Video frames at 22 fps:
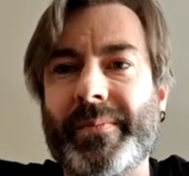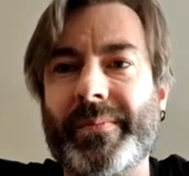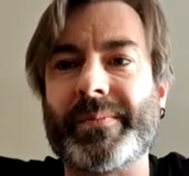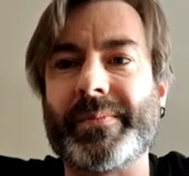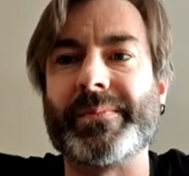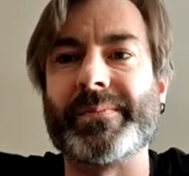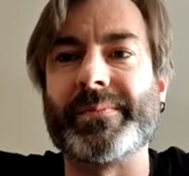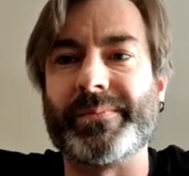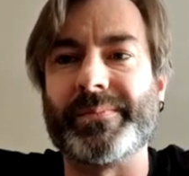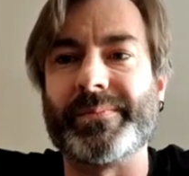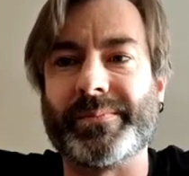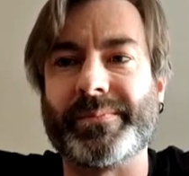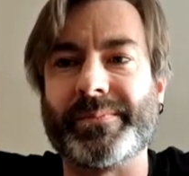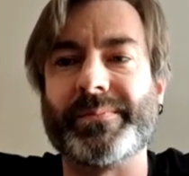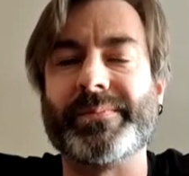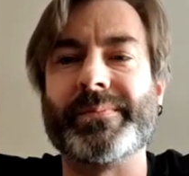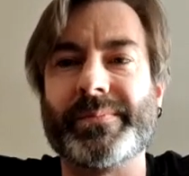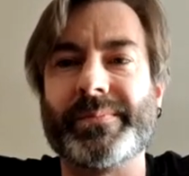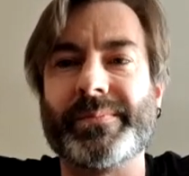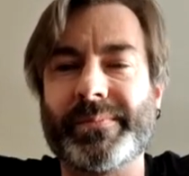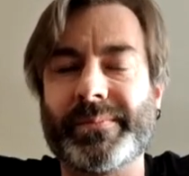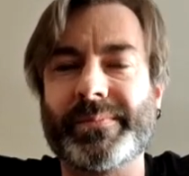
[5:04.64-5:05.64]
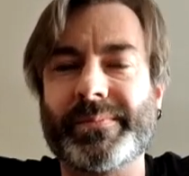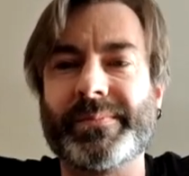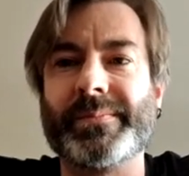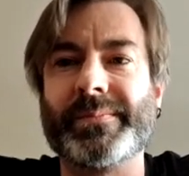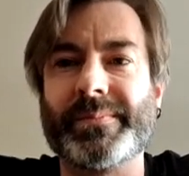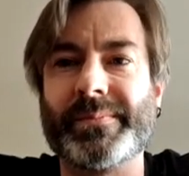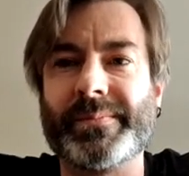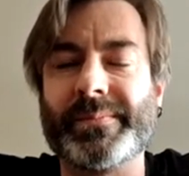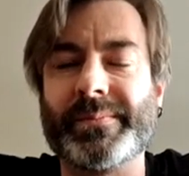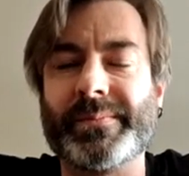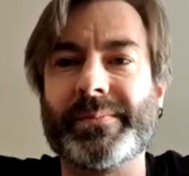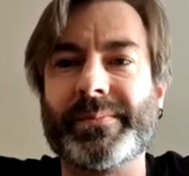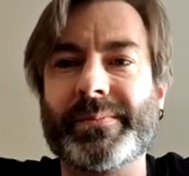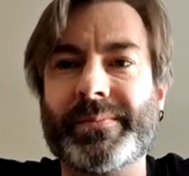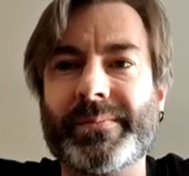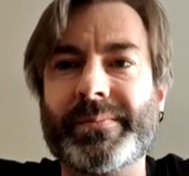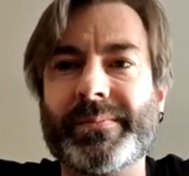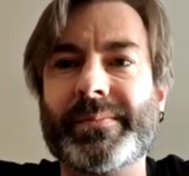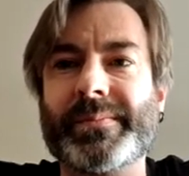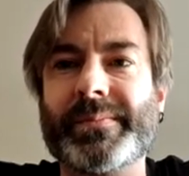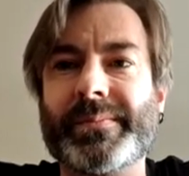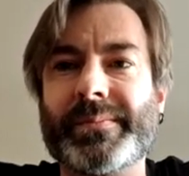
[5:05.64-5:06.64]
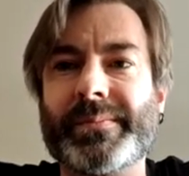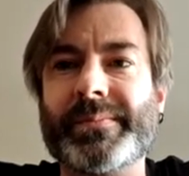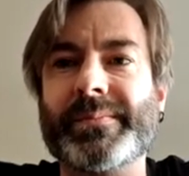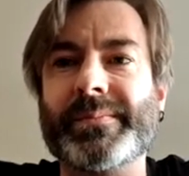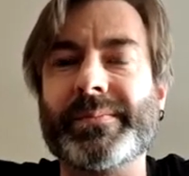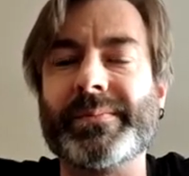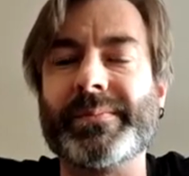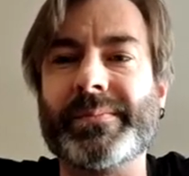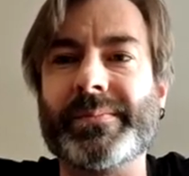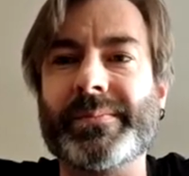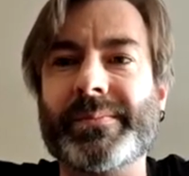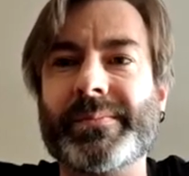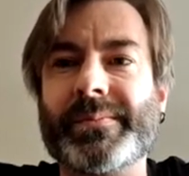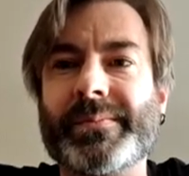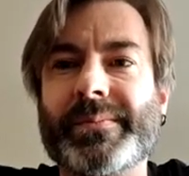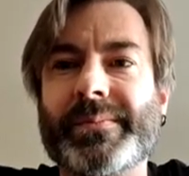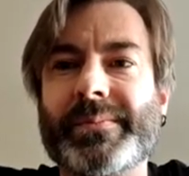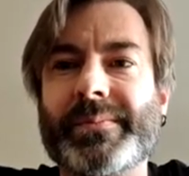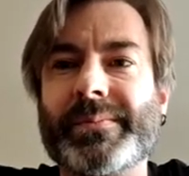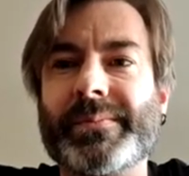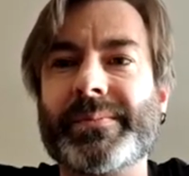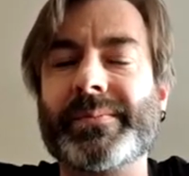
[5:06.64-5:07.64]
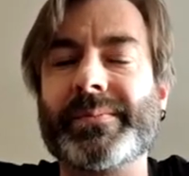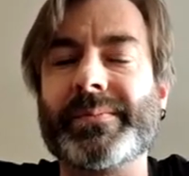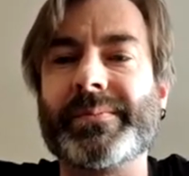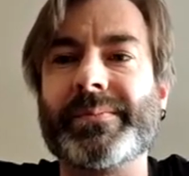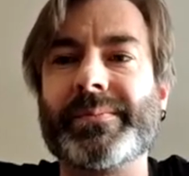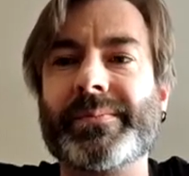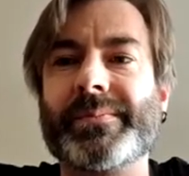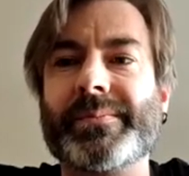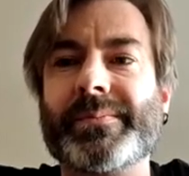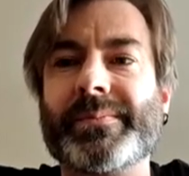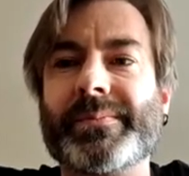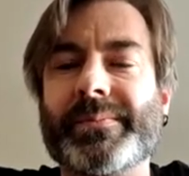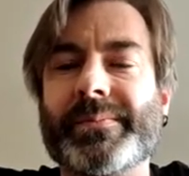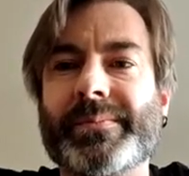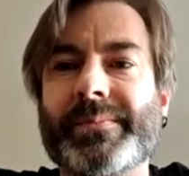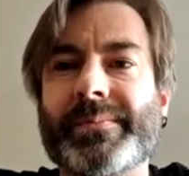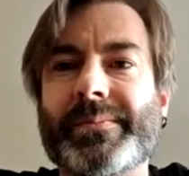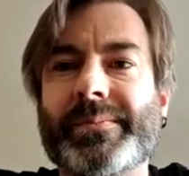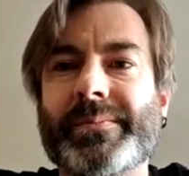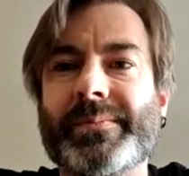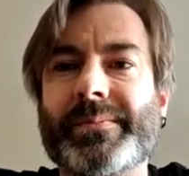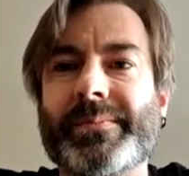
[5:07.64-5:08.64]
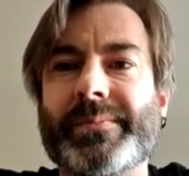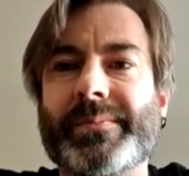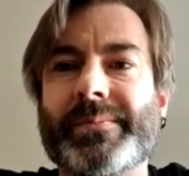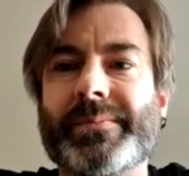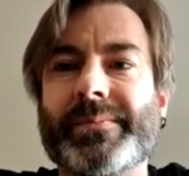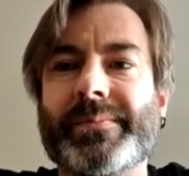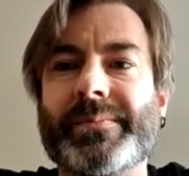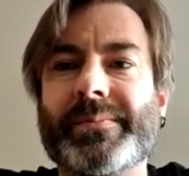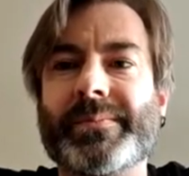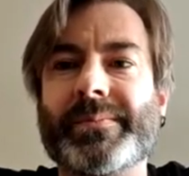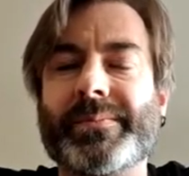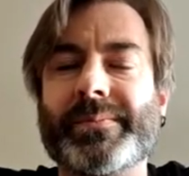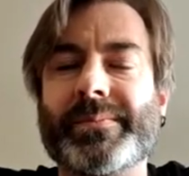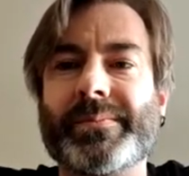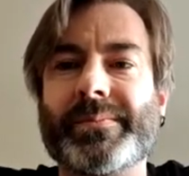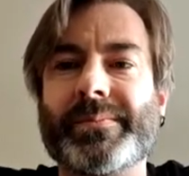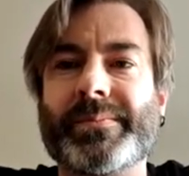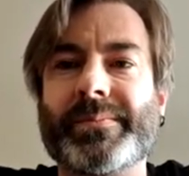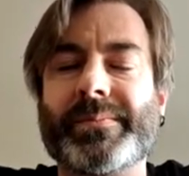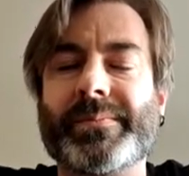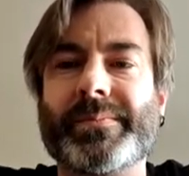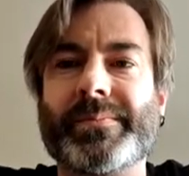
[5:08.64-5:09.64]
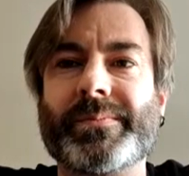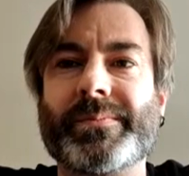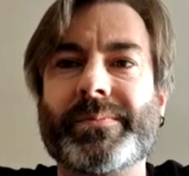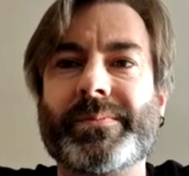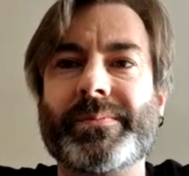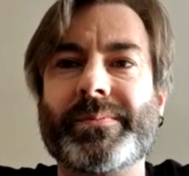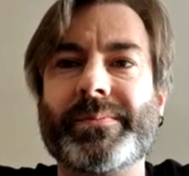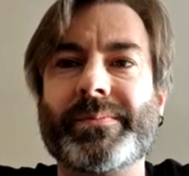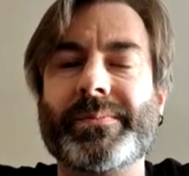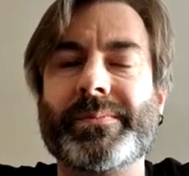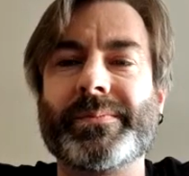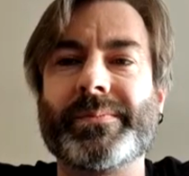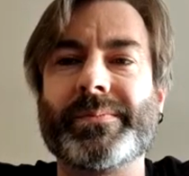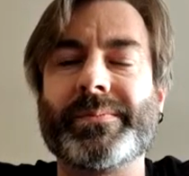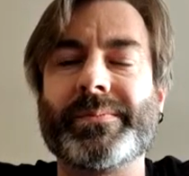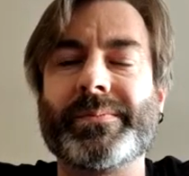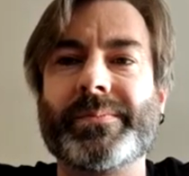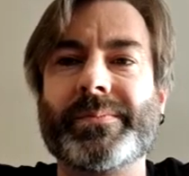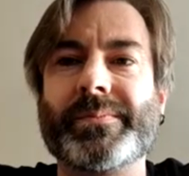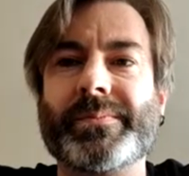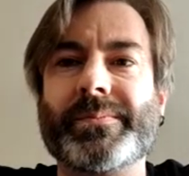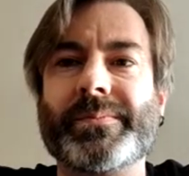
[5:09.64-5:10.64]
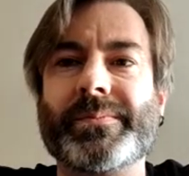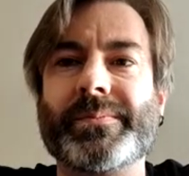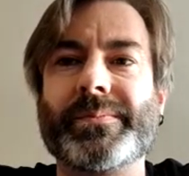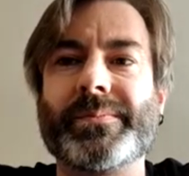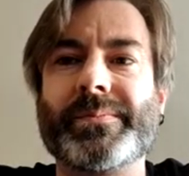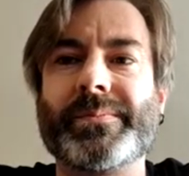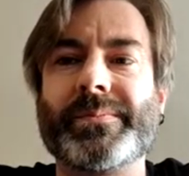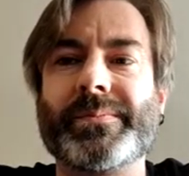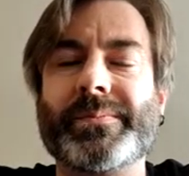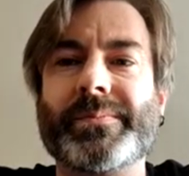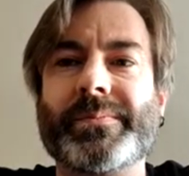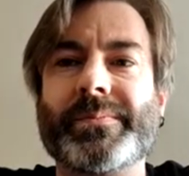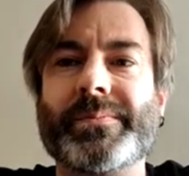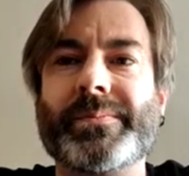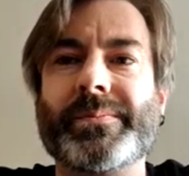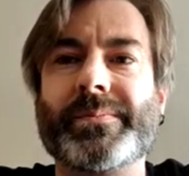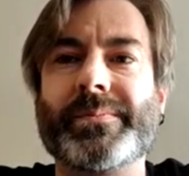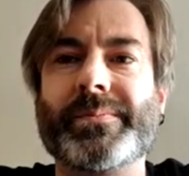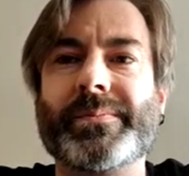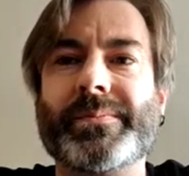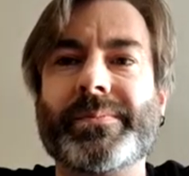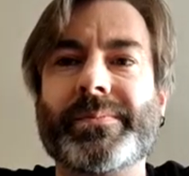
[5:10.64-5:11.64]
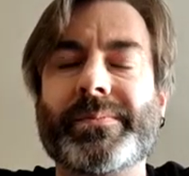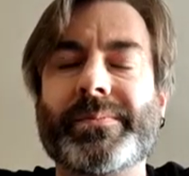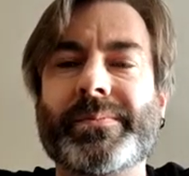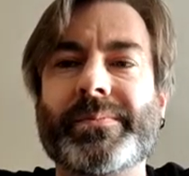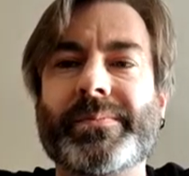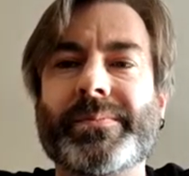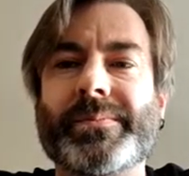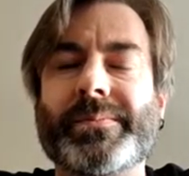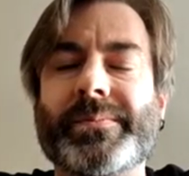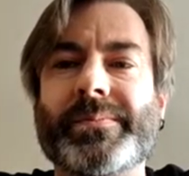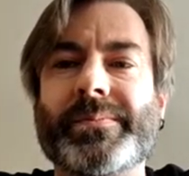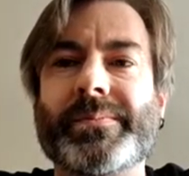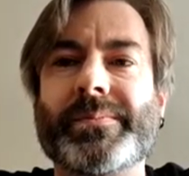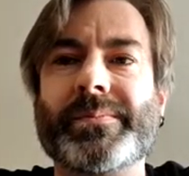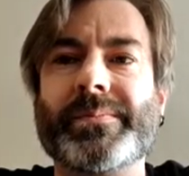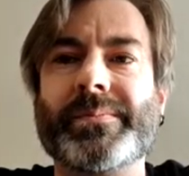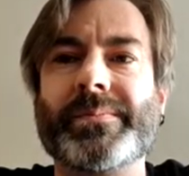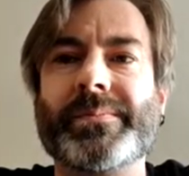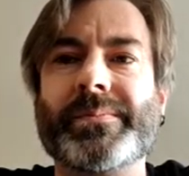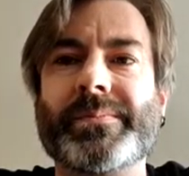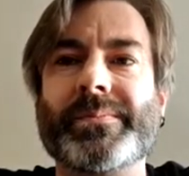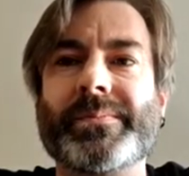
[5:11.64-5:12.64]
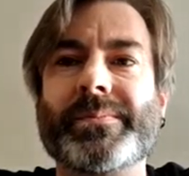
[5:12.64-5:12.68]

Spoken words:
(silent)